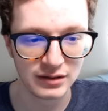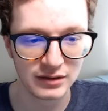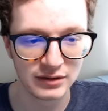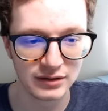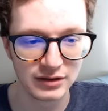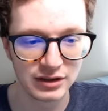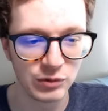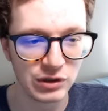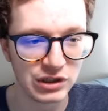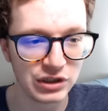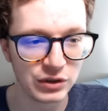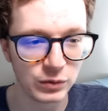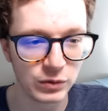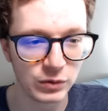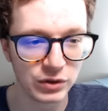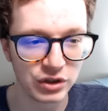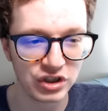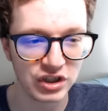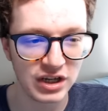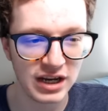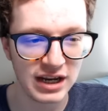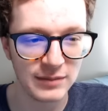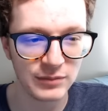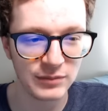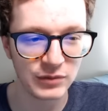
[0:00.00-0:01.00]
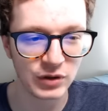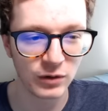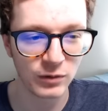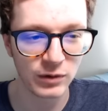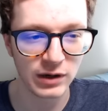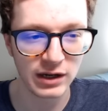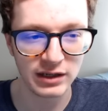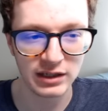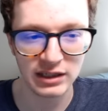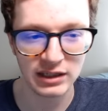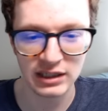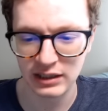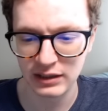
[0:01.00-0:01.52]
Did we do ashamed
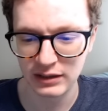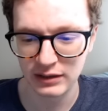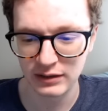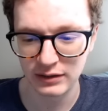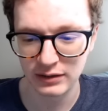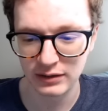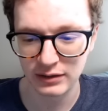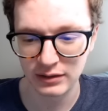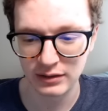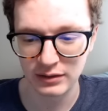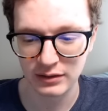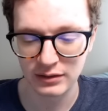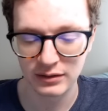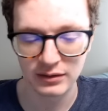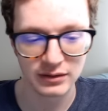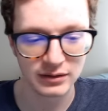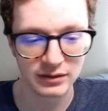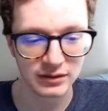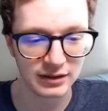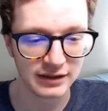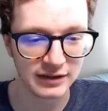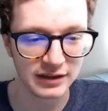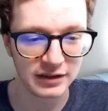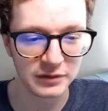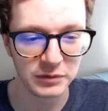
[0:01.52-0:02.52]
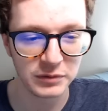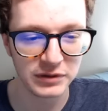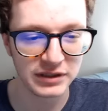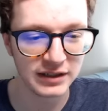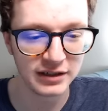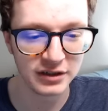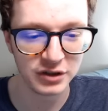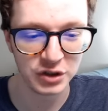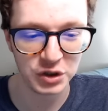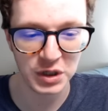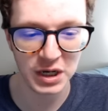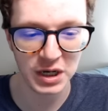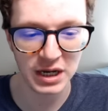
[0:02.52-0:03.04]
already? I think we did
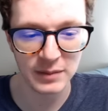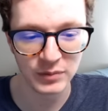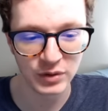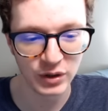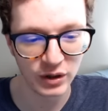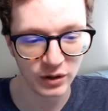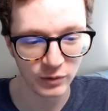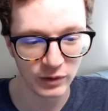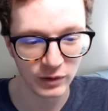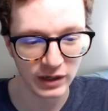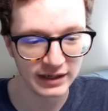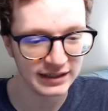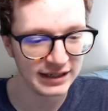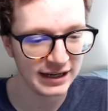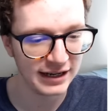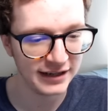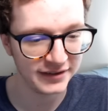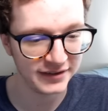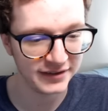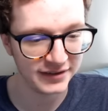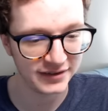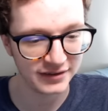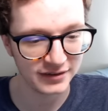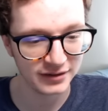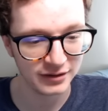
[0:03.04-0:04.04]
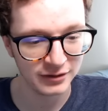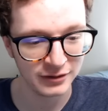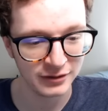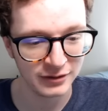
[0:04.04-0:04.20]
ashamed already. Yes.